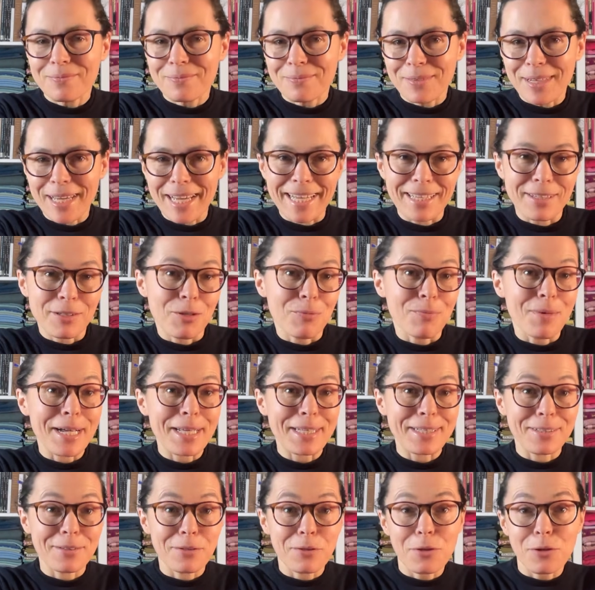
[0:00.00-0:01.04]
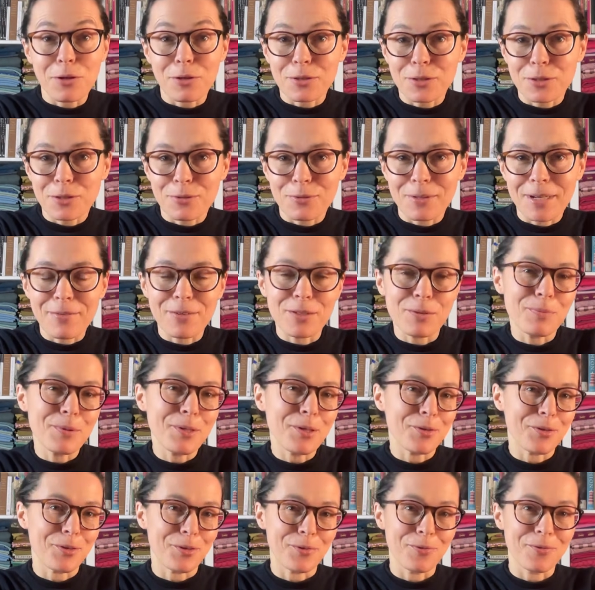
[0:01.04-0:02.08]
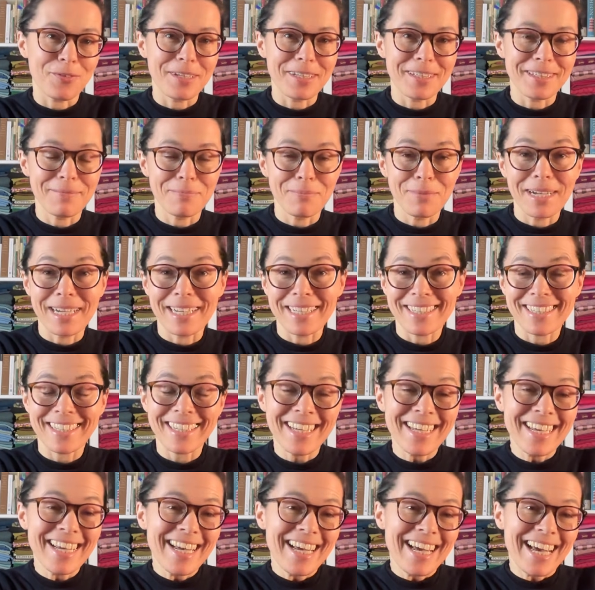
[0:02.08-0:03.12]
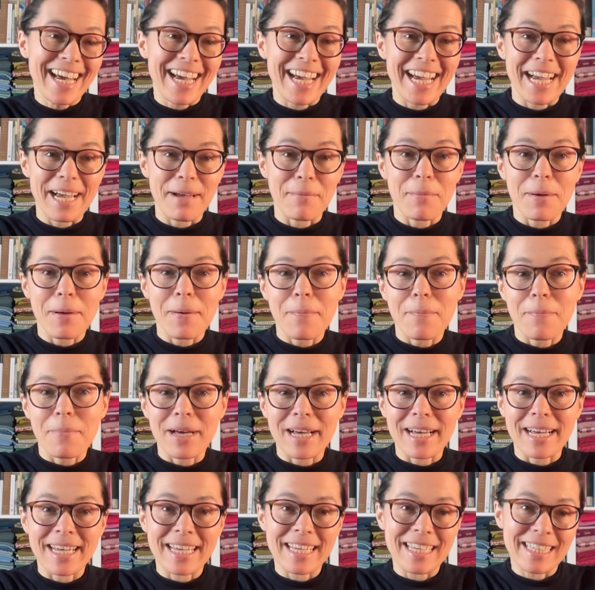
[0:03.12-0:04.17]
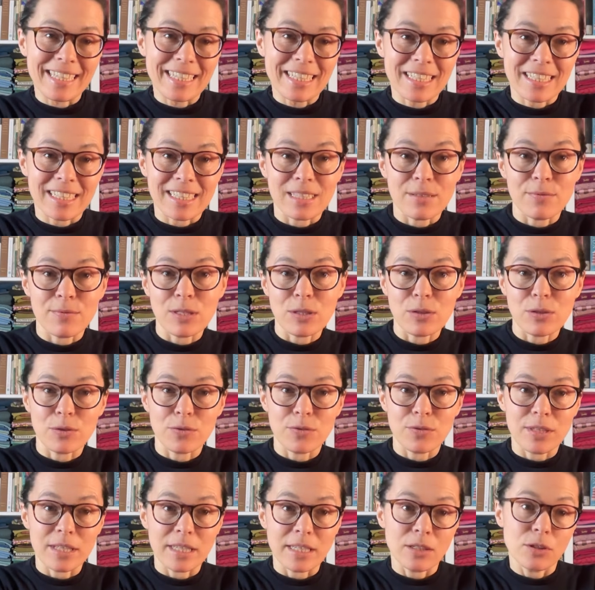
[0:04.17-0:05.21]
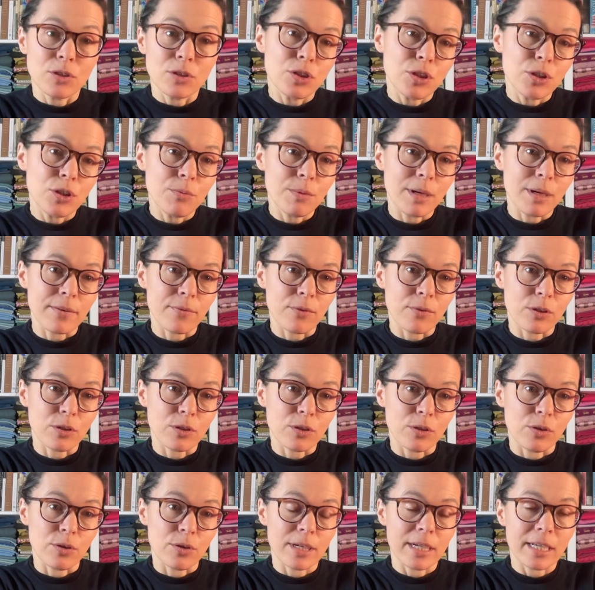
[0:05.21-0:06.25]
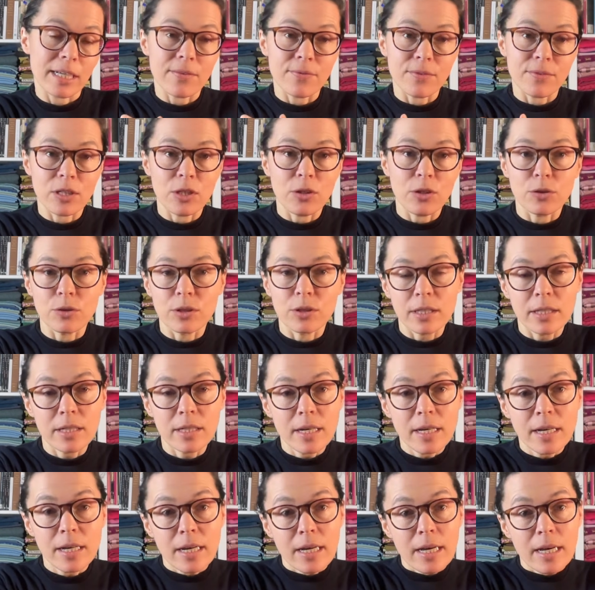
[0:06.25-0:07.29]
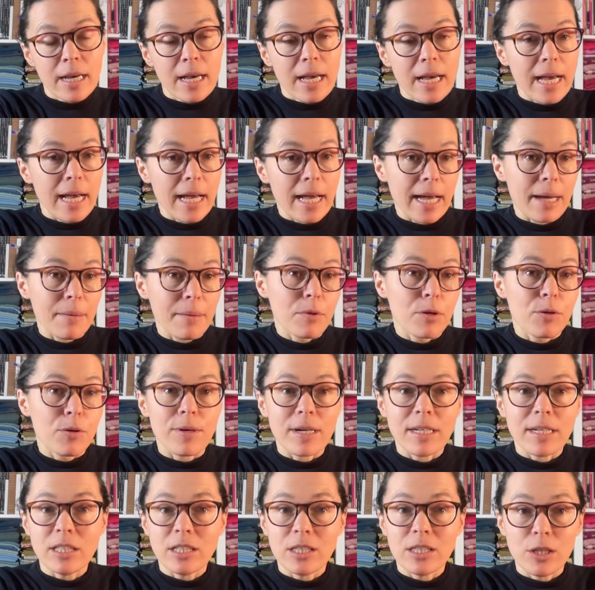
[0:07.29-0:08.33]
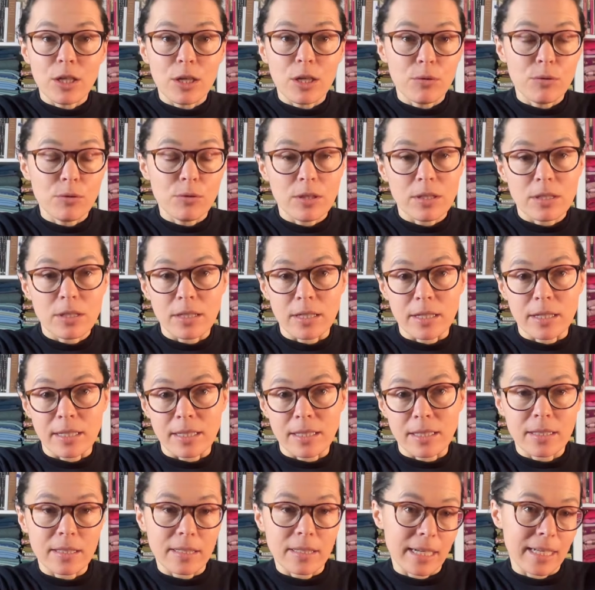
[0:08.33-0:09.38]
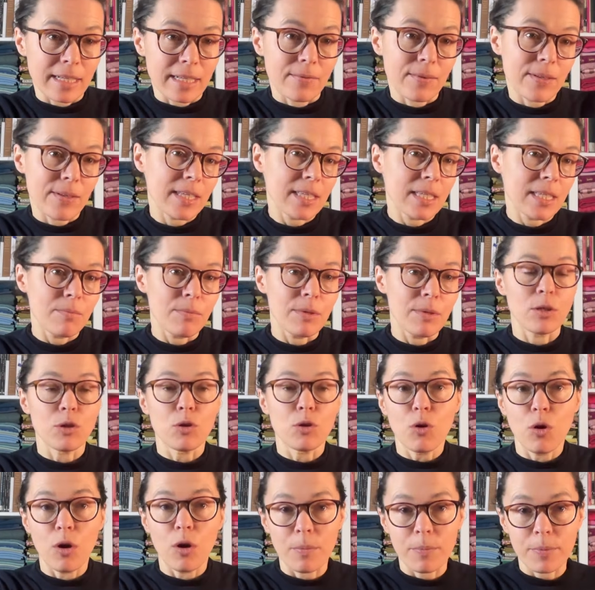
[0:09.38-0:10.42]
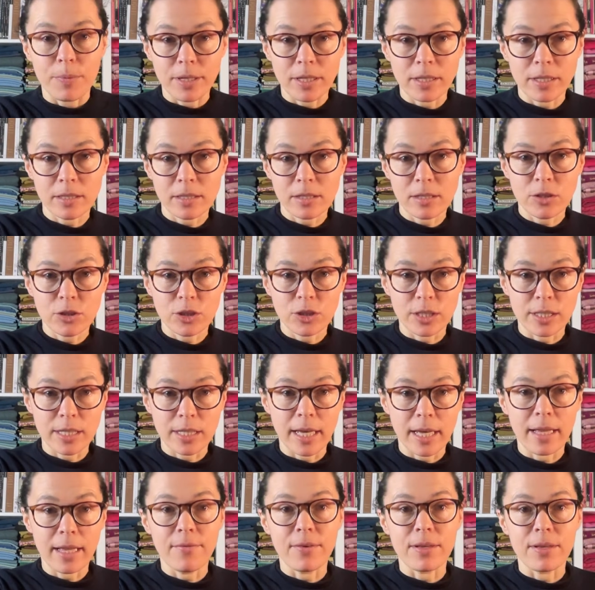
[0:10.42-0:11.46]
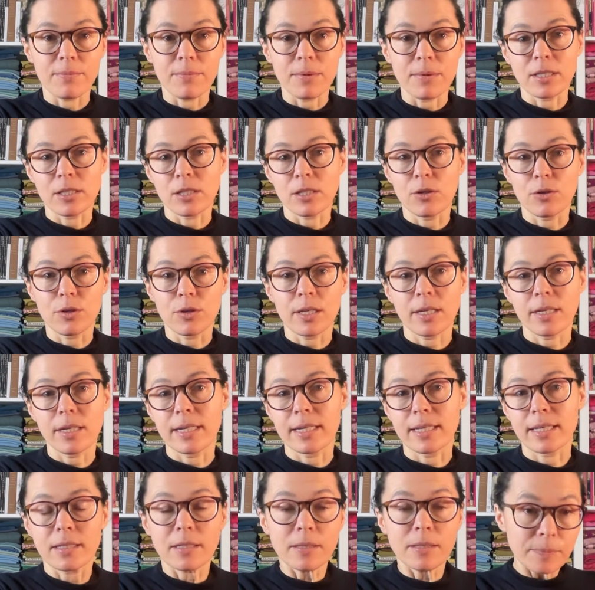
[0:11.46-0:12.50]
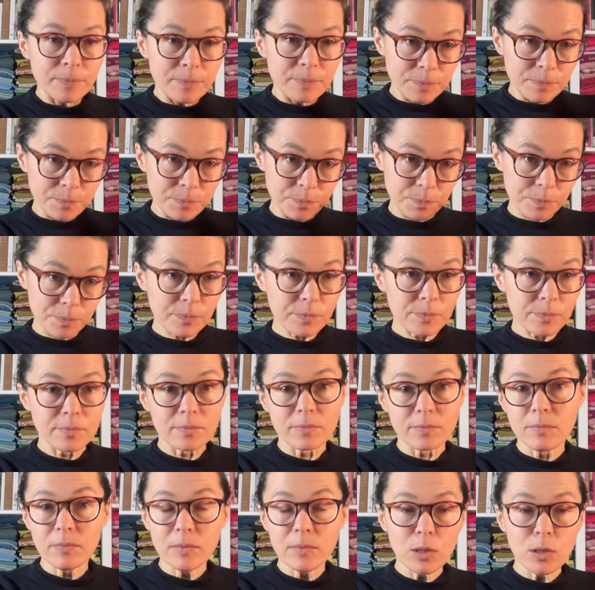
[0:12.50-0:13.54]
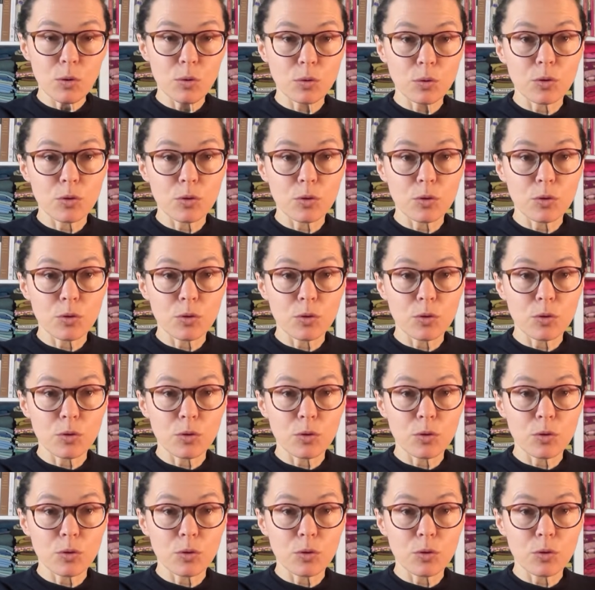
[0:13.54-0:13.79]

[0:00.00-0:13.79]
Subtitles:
and you might not agree with me, or you might, but it's just the sort of things you might want to look at when you're creating your own designs. And that doesn't mean copying Chanel, that means looking at Haute